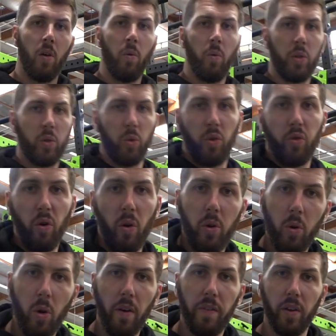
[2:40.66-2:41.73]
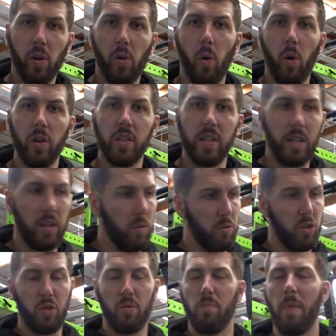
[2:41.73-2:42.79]
which will throw you off your course and it'll
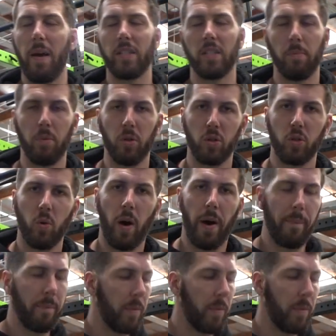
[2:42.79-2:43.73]
just mess up your squat.